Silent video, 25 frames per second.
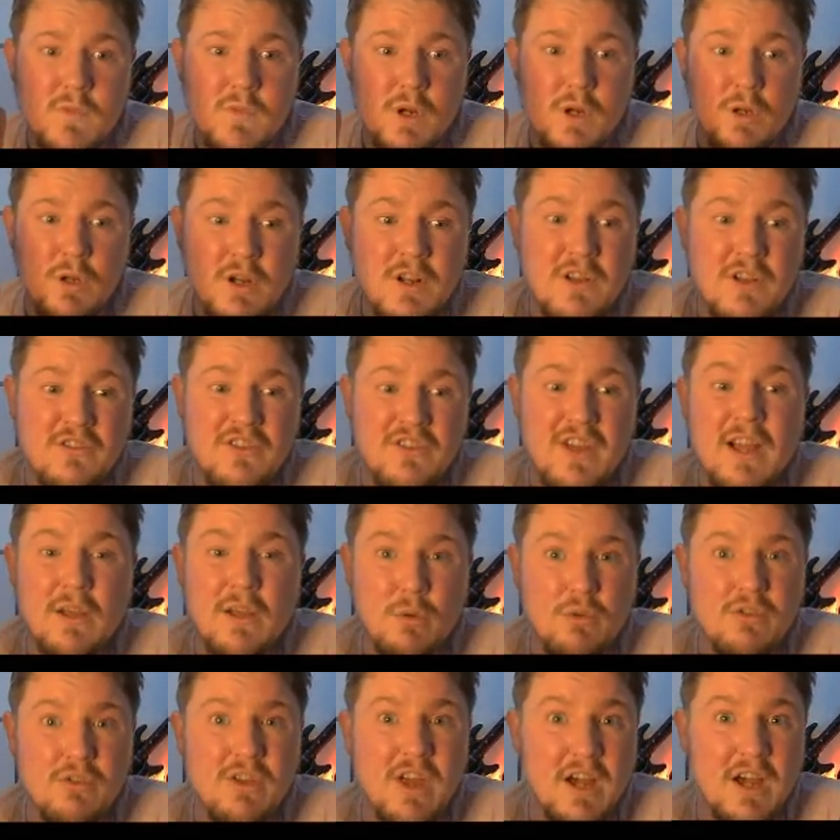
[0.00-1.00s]
look and sell
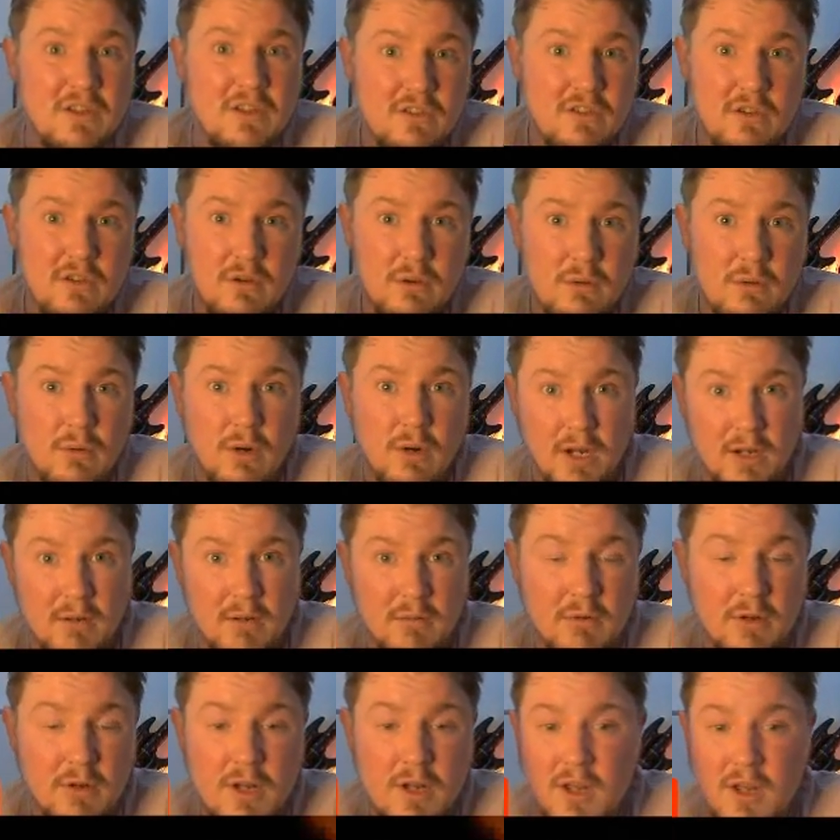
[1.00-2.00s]
those guys, right?
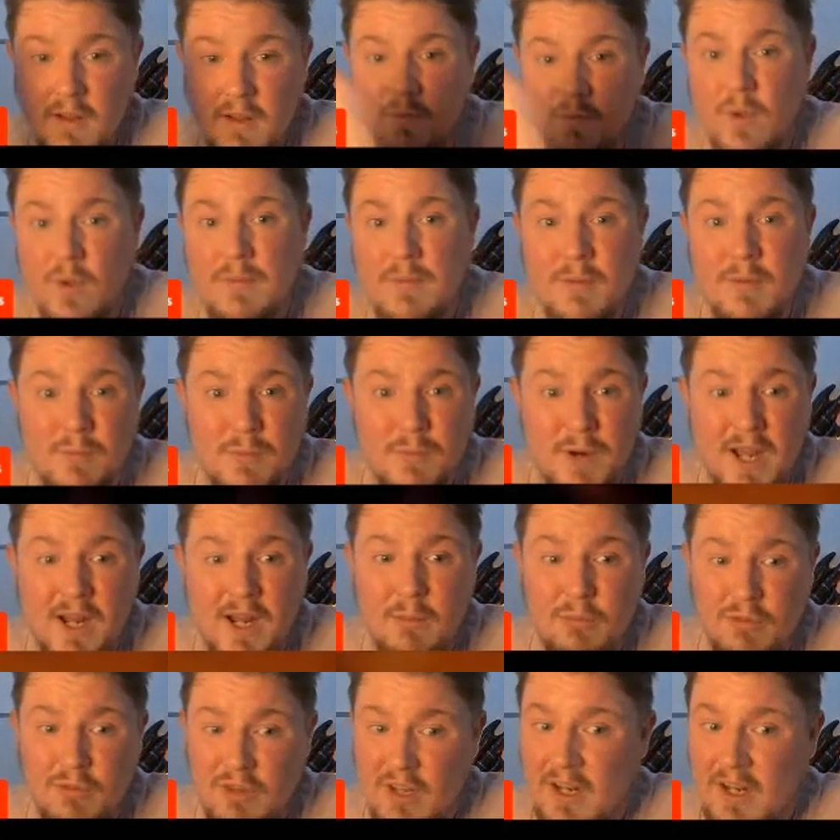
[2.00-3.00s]
Dwayne McBride
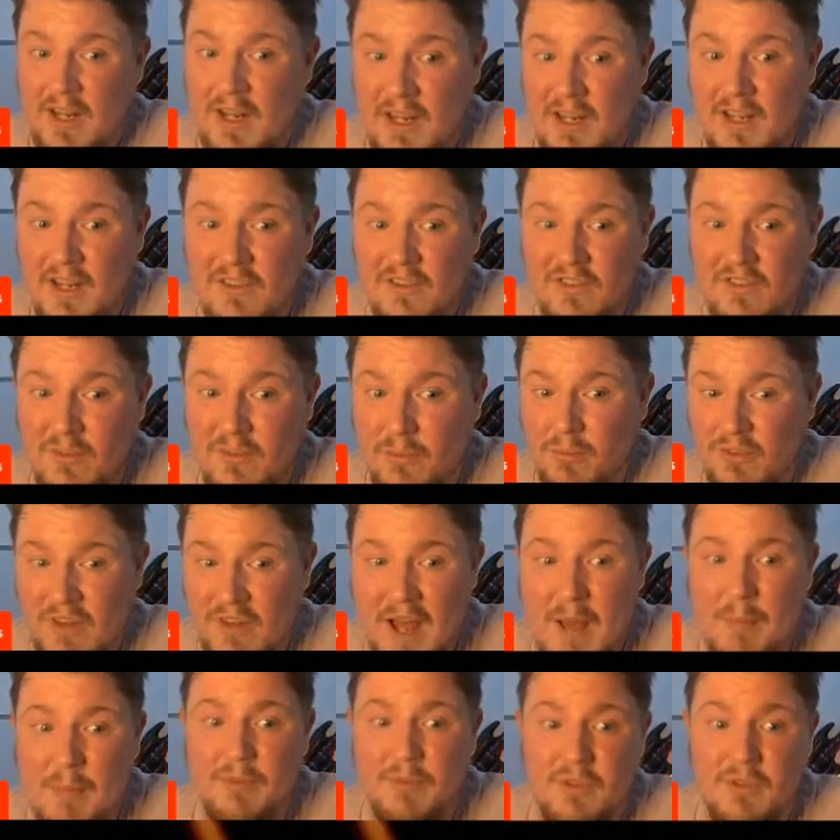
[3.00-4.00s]
comes in, he gets some
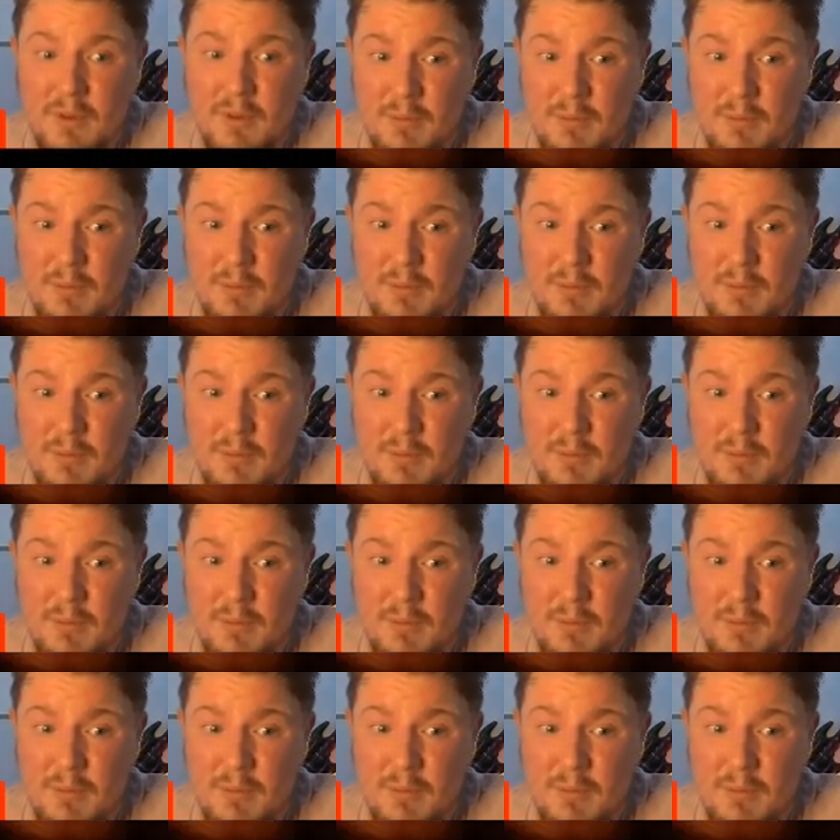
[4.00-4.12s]
snaps.